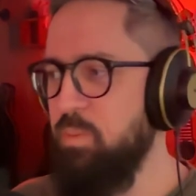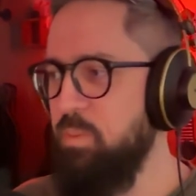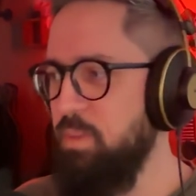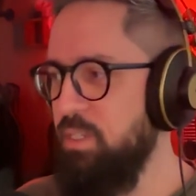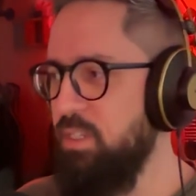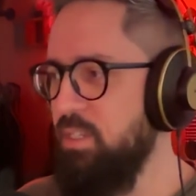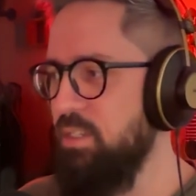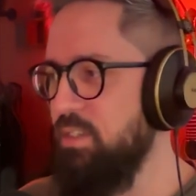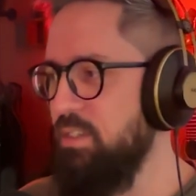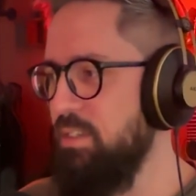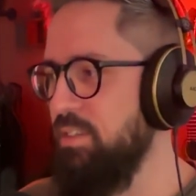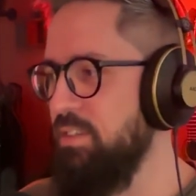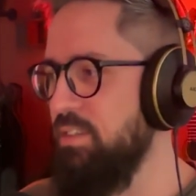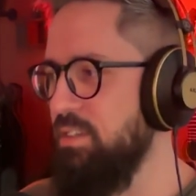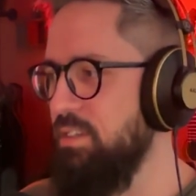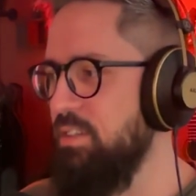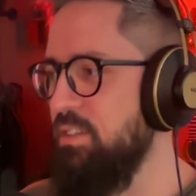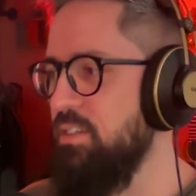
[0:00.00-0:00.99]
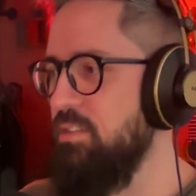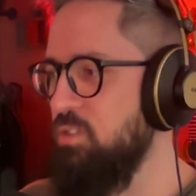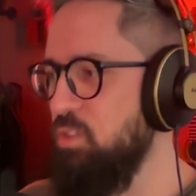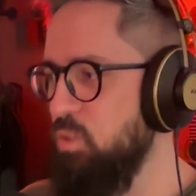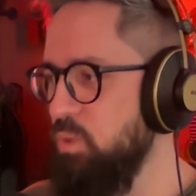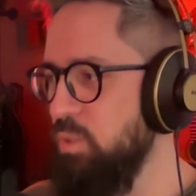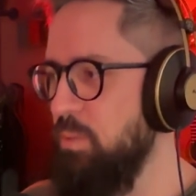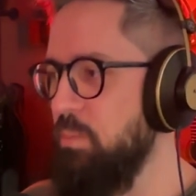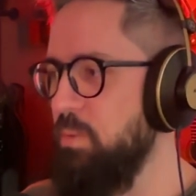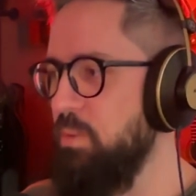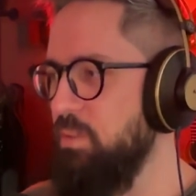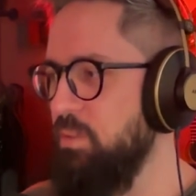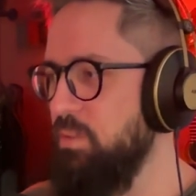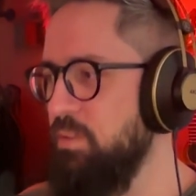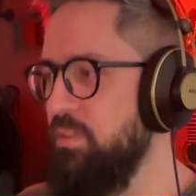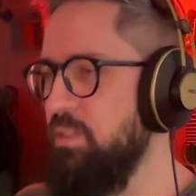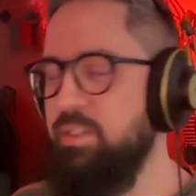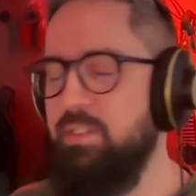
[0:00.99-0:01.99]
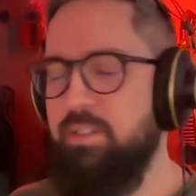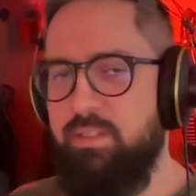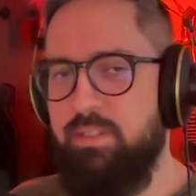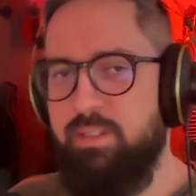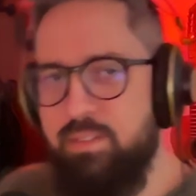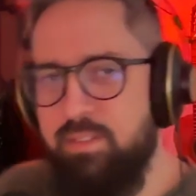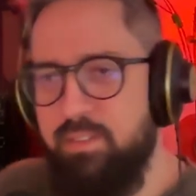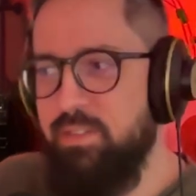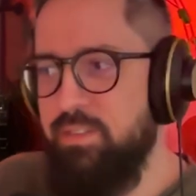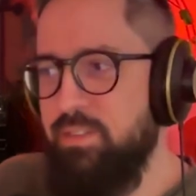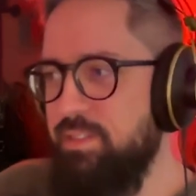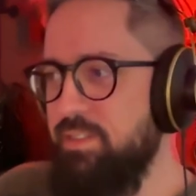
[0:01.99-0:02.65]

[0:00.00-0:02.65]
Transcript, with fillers: will be, be like a series, doable. The Three Body Problem